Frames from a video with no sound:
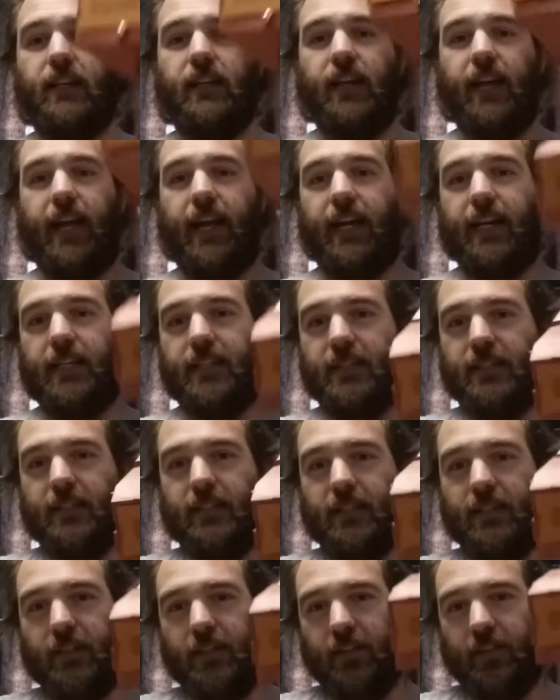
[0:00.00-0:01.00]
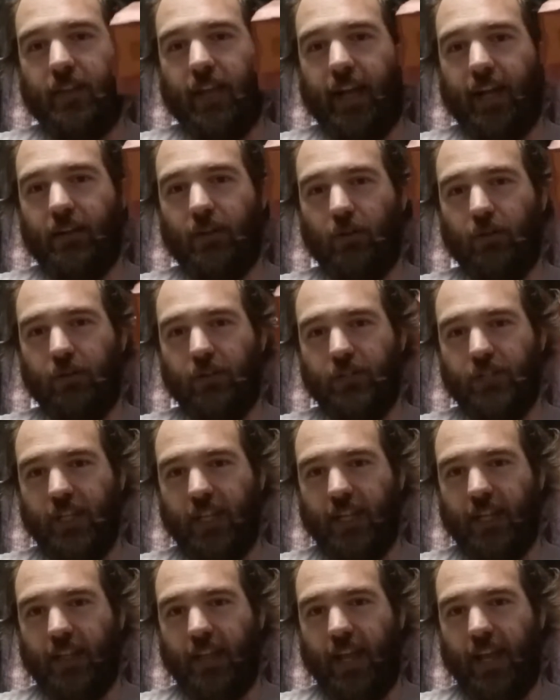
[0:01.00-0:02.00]
And that orange
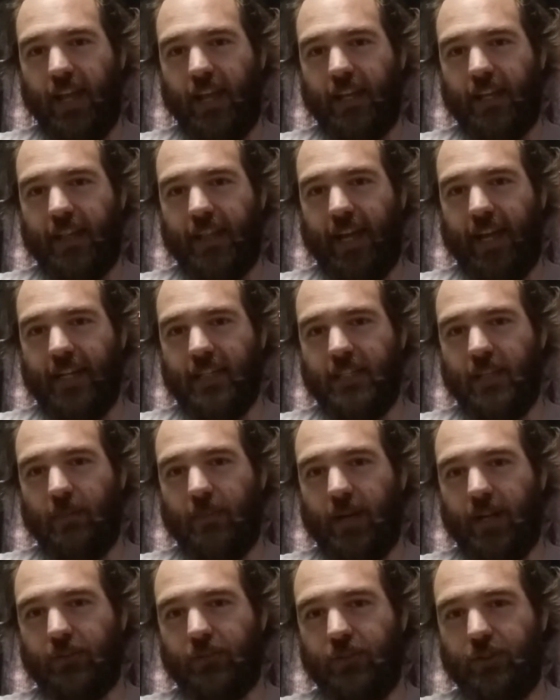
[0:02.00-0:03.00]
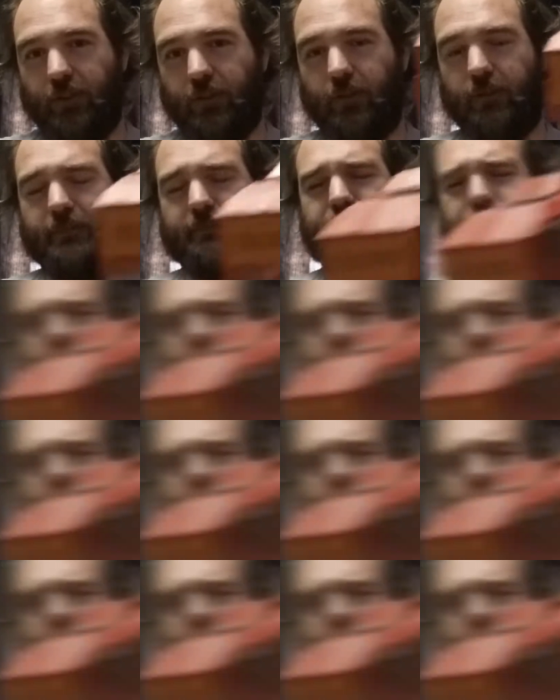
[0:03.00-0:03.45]
thing there, that's the battery door.